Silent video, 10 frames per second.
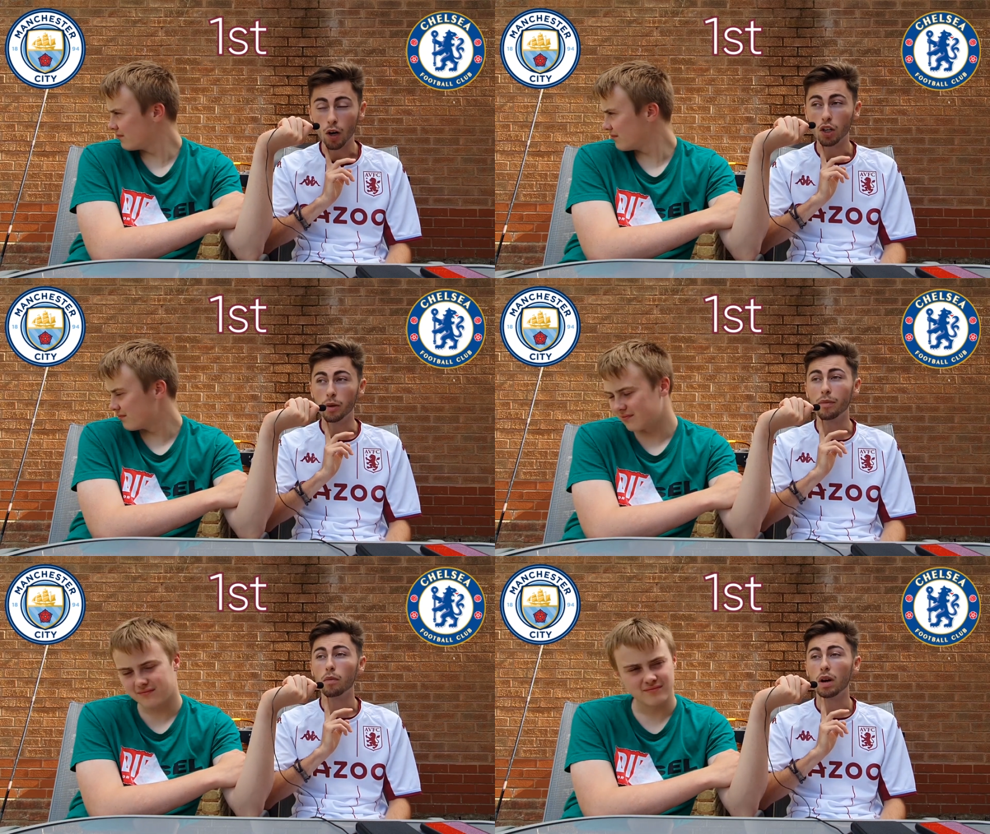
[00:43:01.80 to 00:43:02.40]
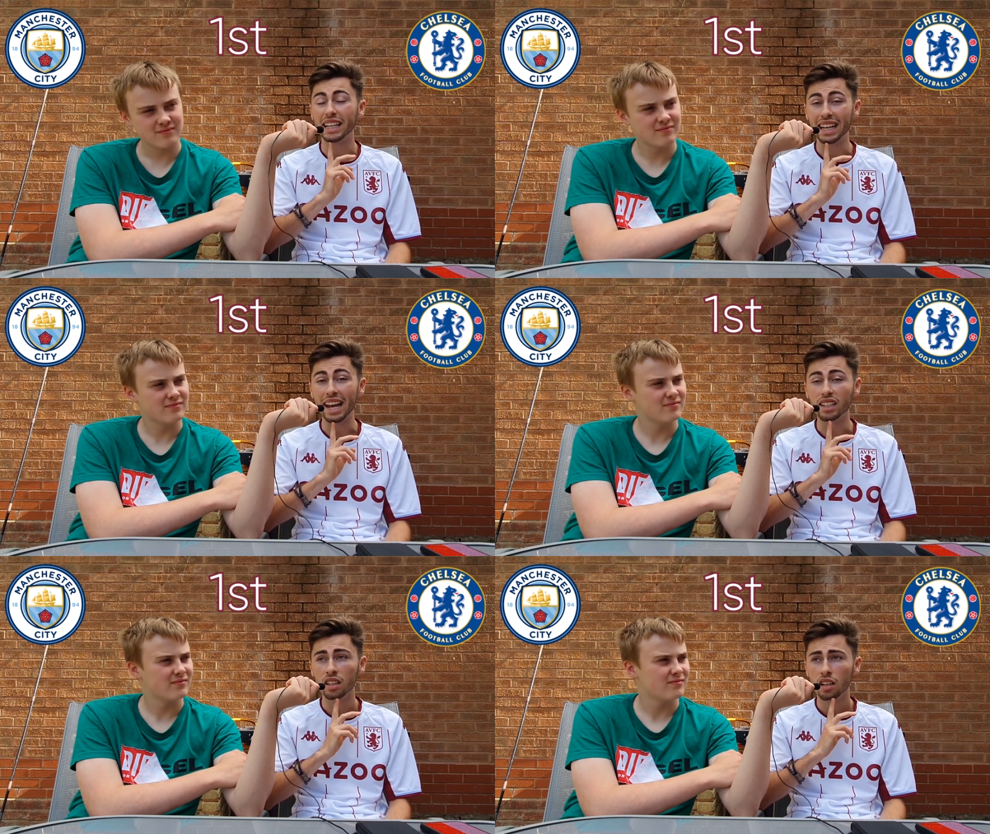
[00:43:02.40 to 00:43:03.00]
Speaker 1: on them
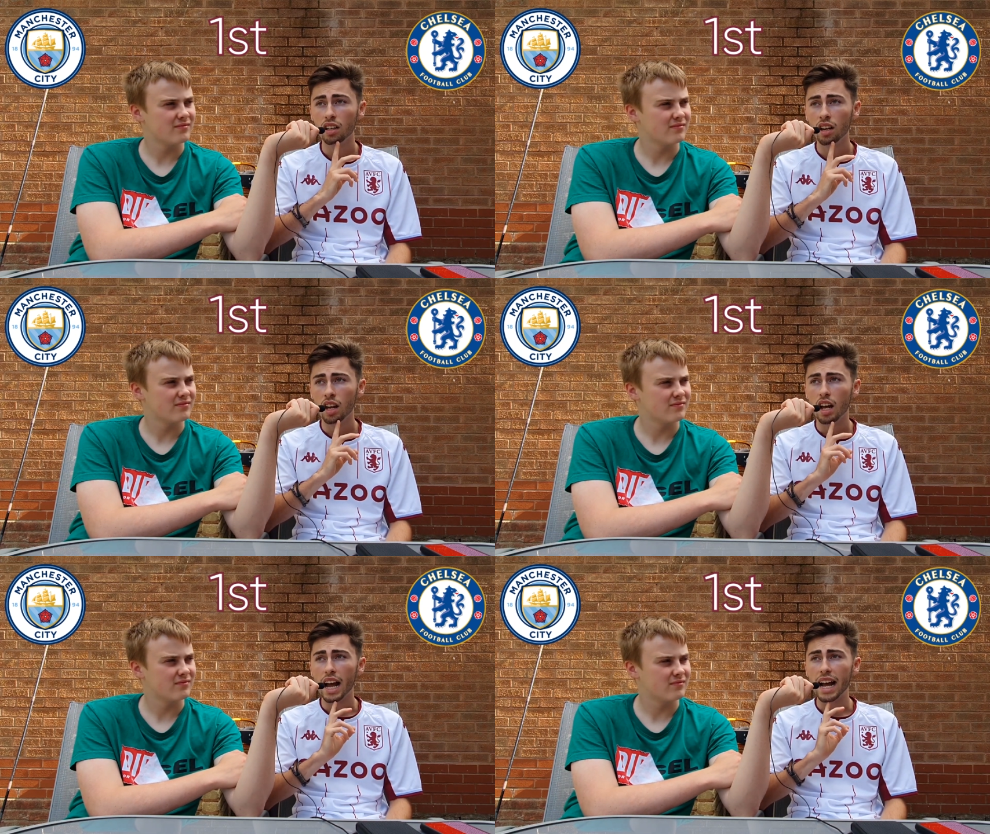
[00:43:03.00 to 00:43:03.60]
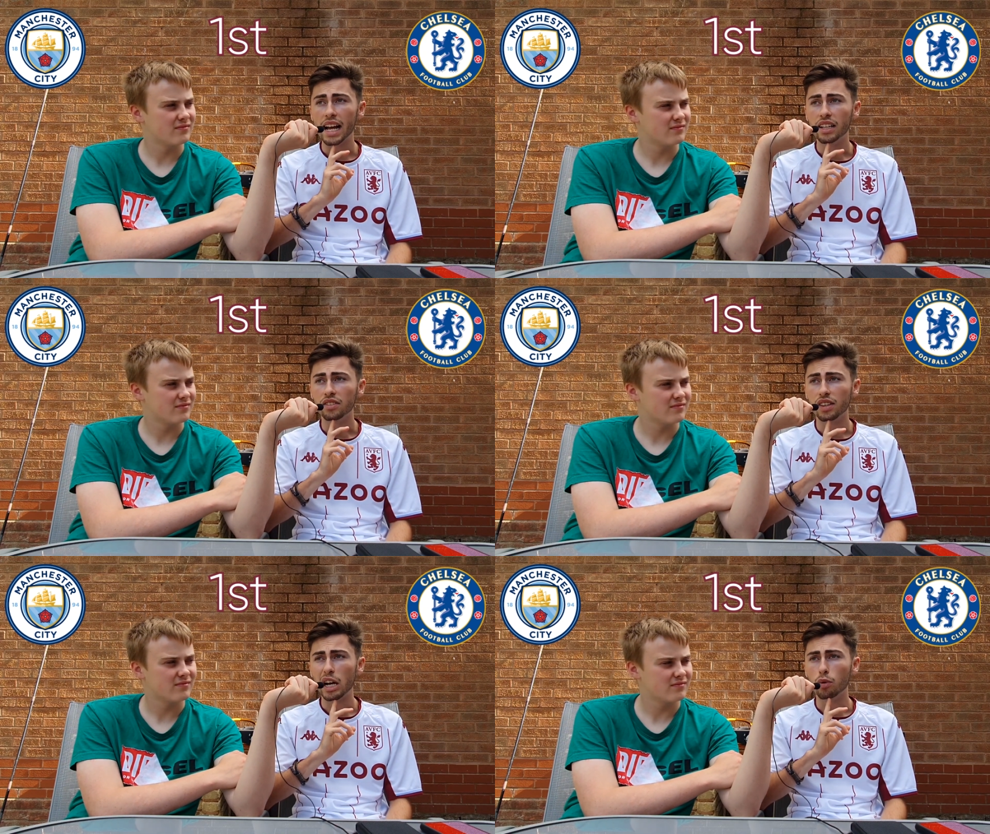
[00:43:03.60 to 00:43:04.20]
again, and
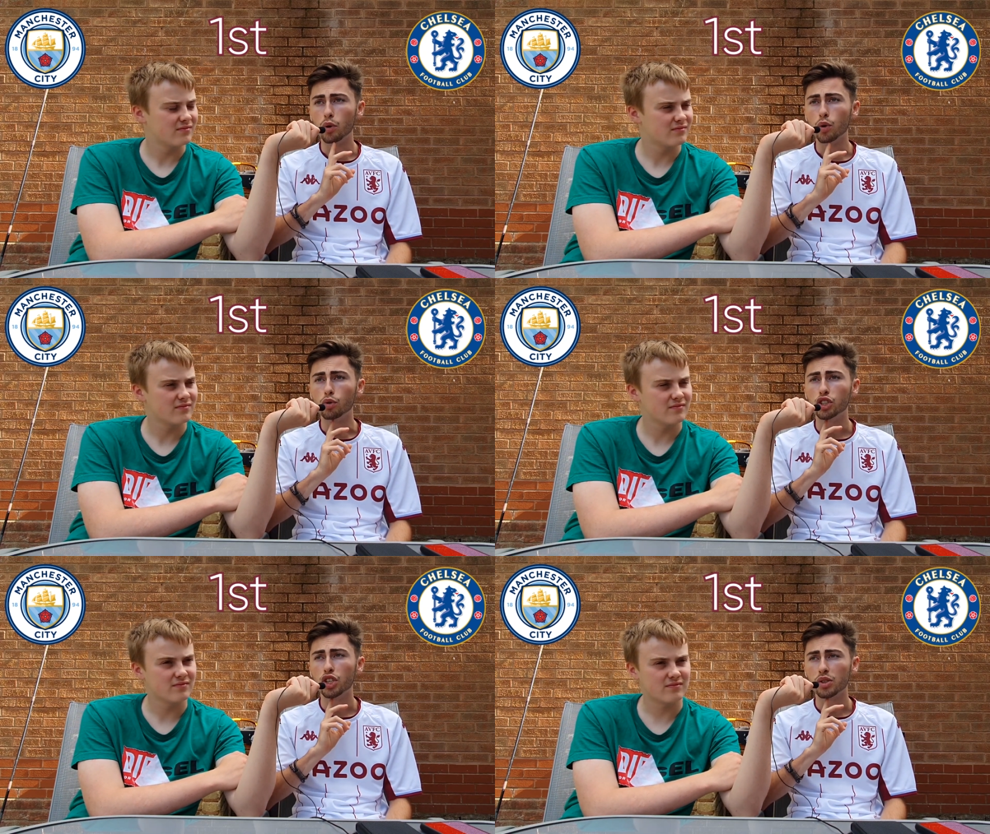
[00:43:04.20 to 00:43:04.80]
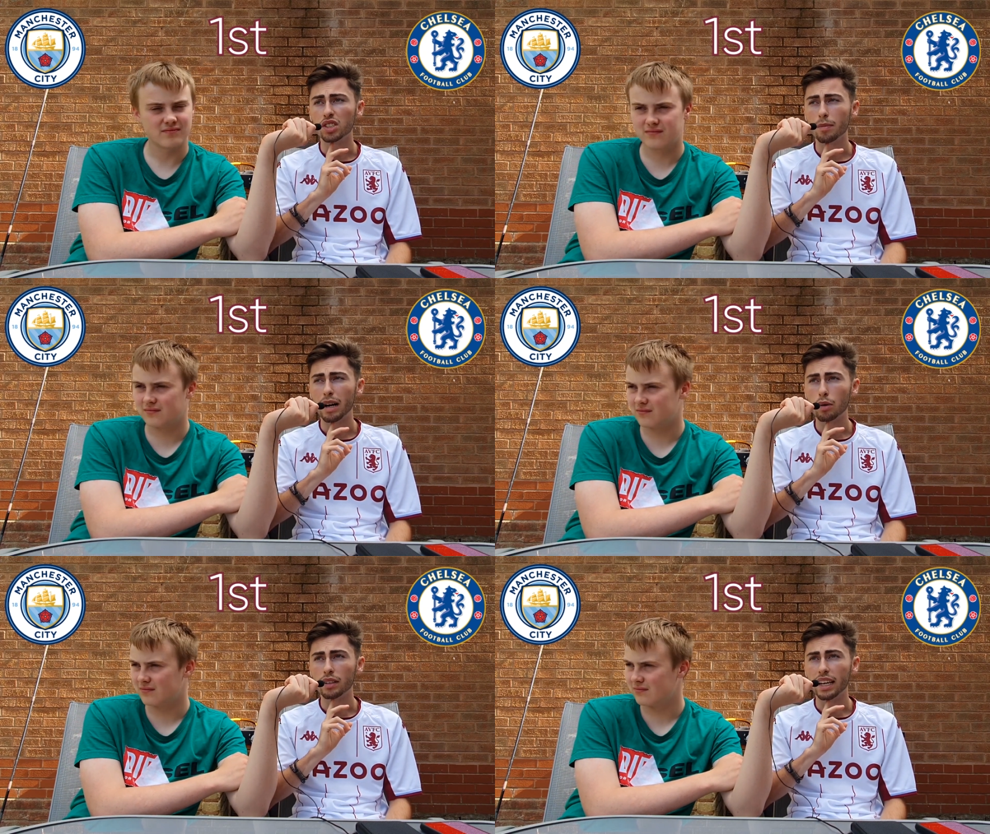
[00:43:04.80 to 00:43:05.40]
they will just
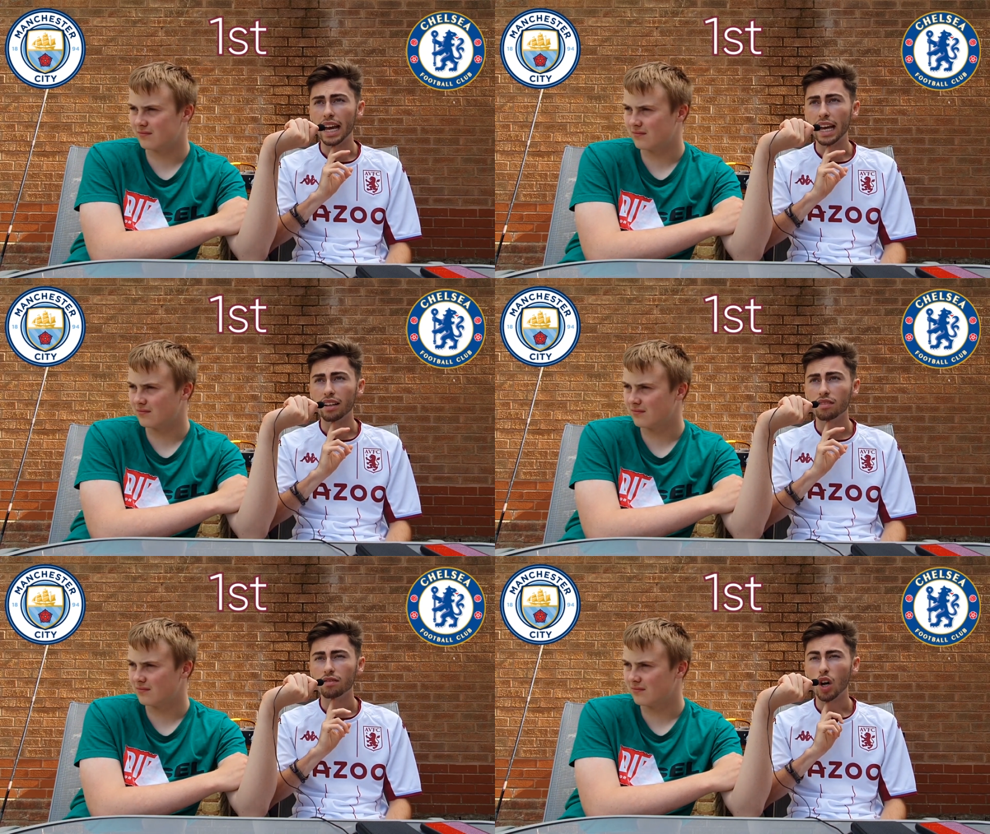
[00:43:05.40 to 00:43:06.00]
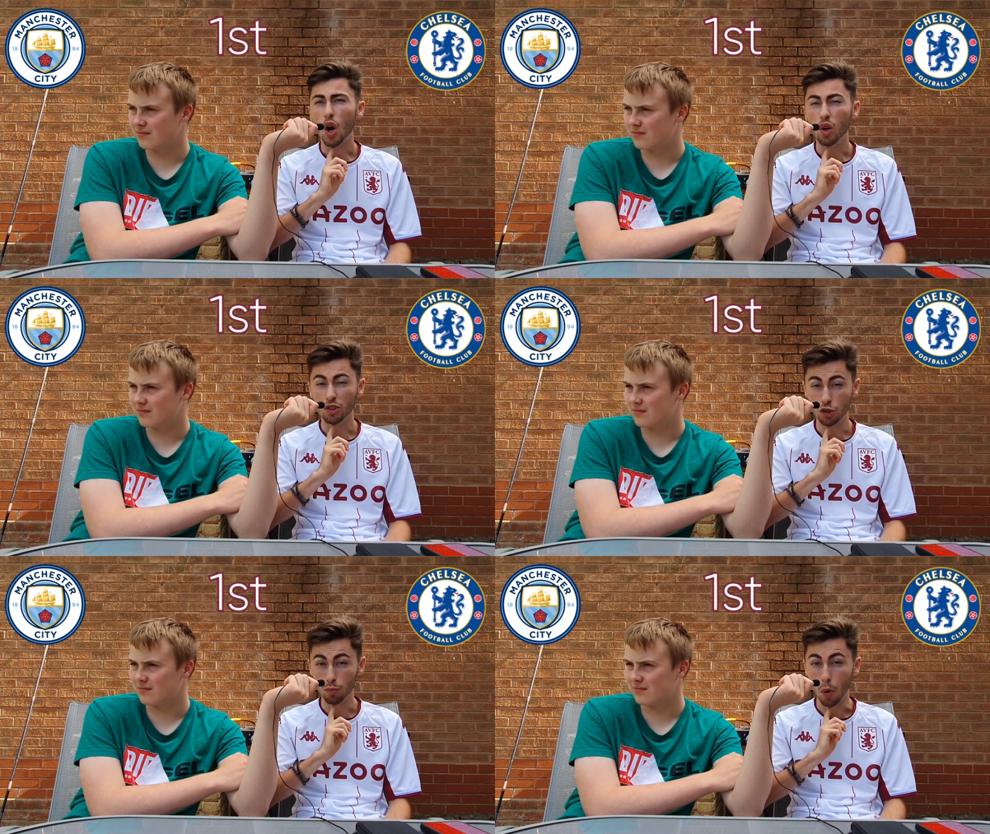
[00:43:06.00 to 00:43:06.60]
about get
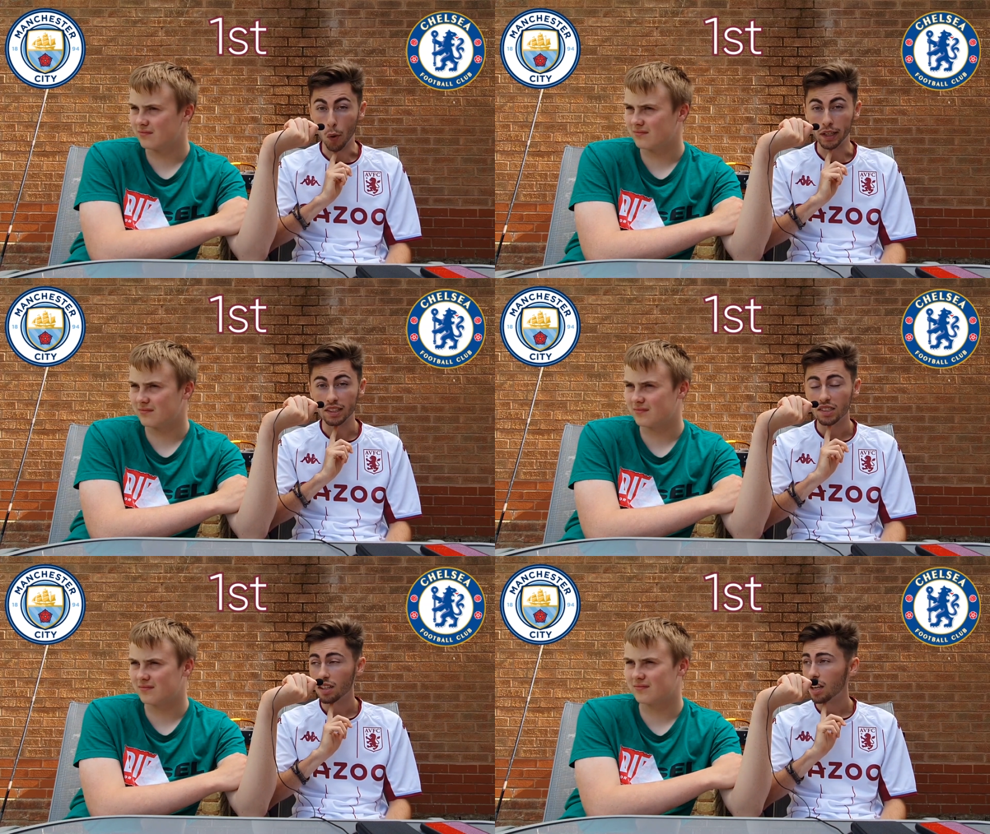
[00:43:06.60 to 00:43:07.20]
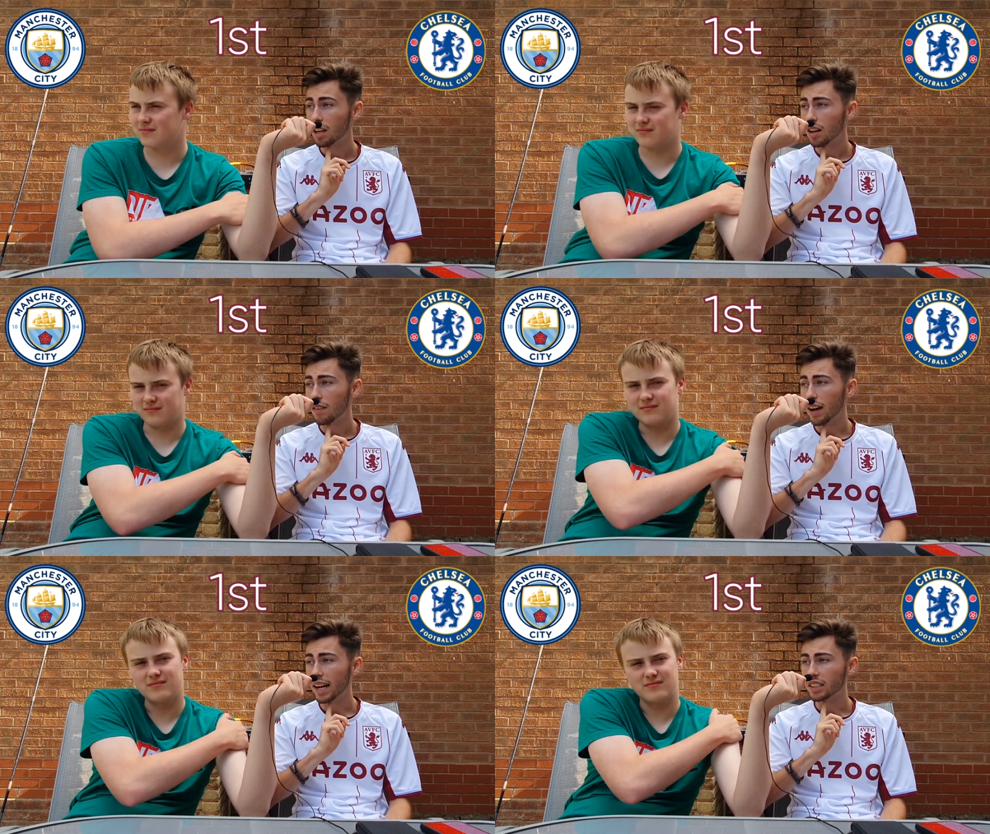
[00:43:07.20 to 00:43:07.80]
100 points.
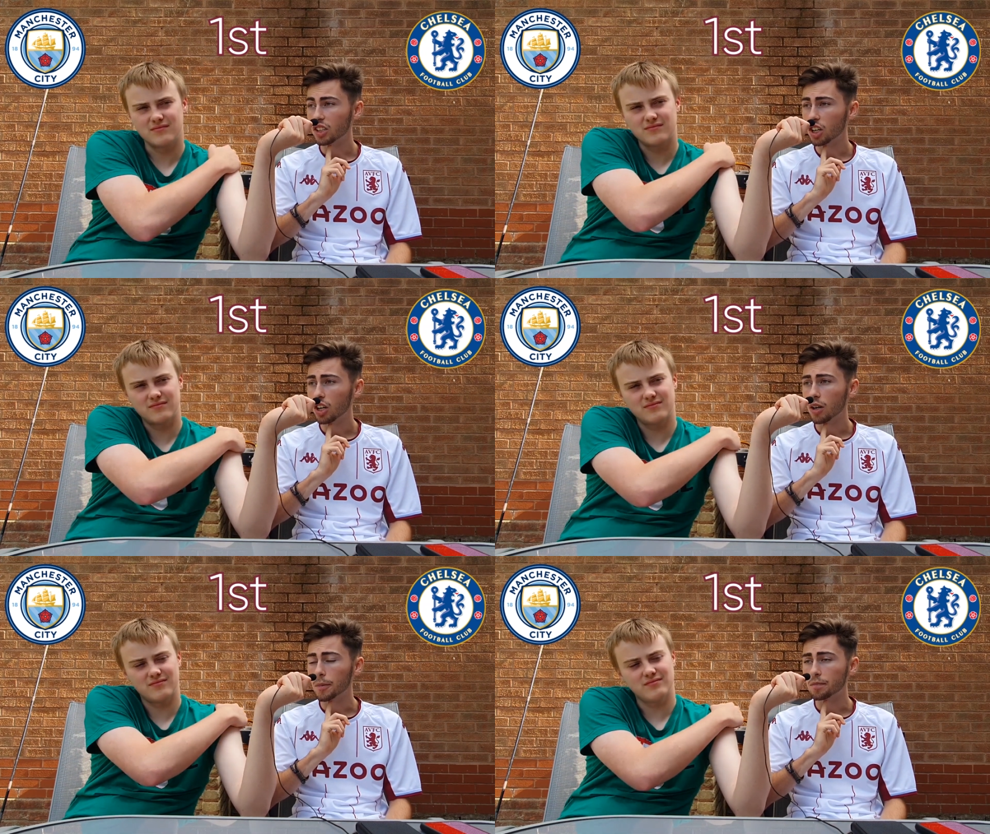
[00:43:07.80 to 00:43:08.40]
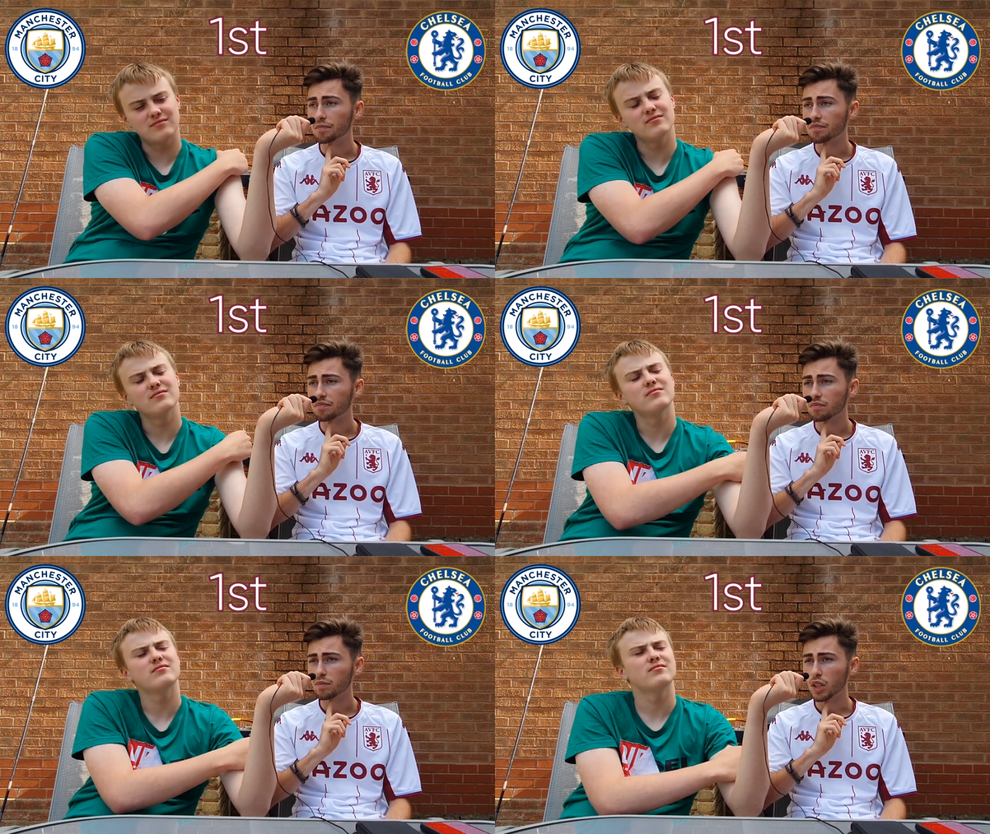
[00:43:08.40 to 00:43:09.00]
And
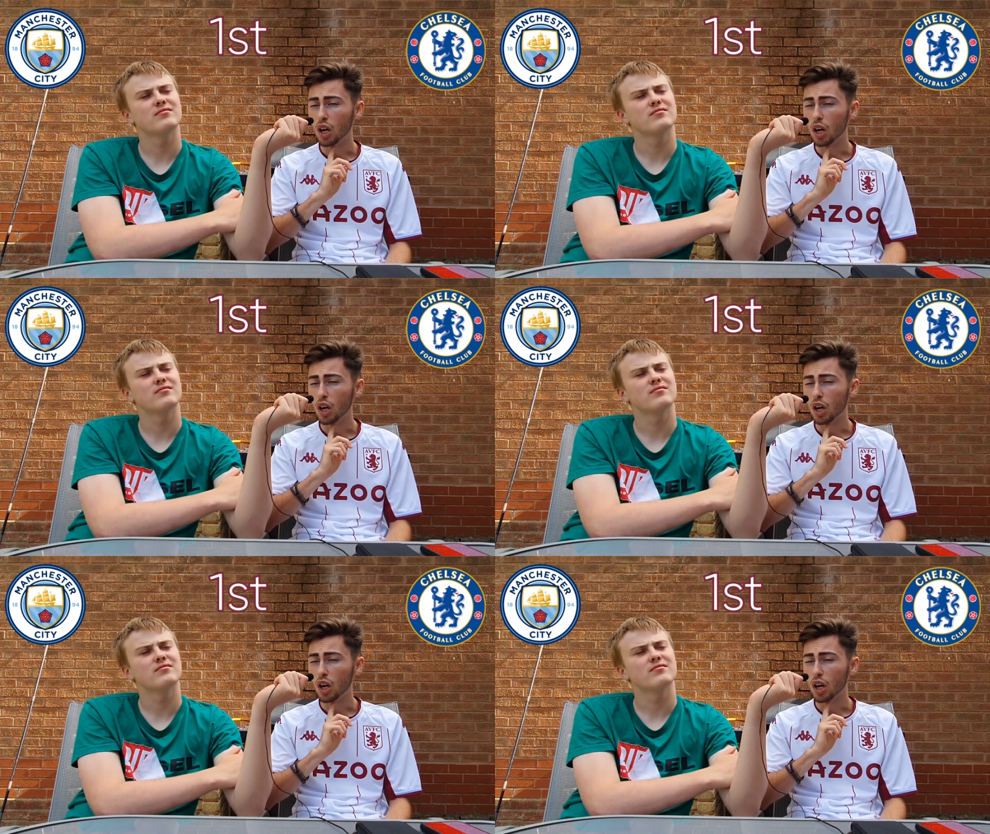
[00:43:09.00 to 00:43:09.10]
you